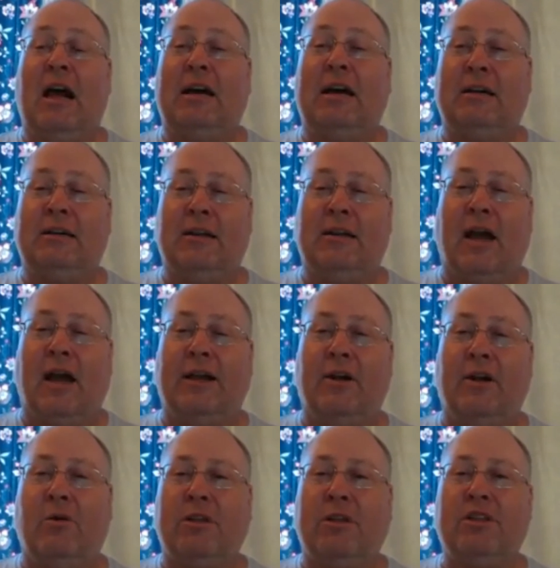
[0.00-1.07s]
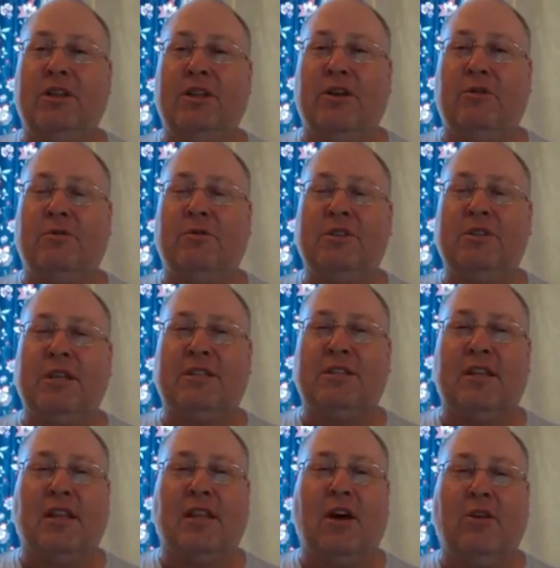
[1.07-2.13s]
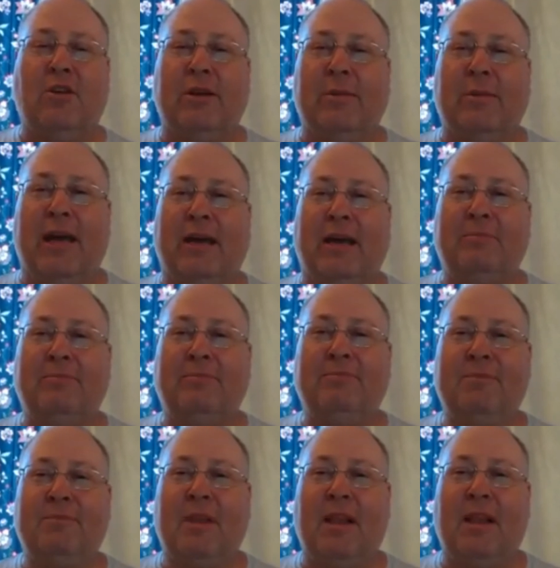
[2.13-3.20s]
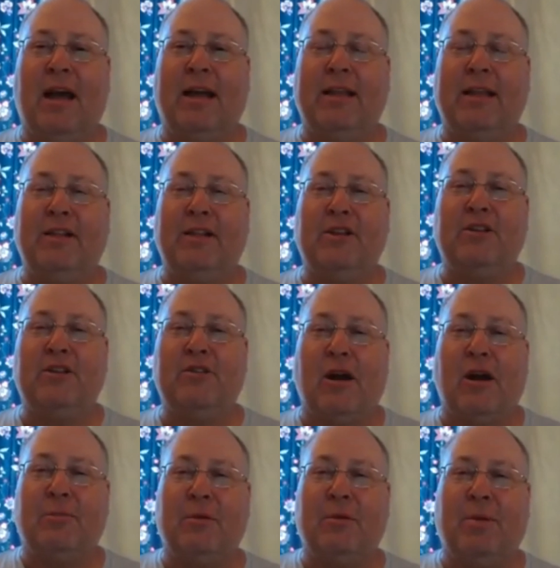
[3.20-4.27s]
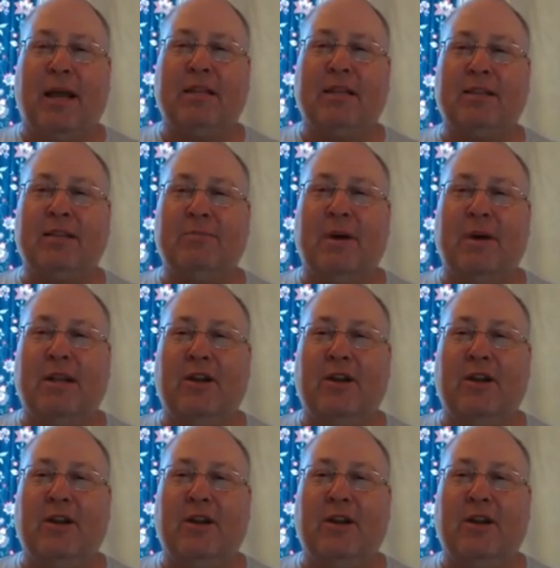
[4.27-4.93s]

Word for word: I know what to do, says the glowing man. Oh. I need you to drop your pants and bend over.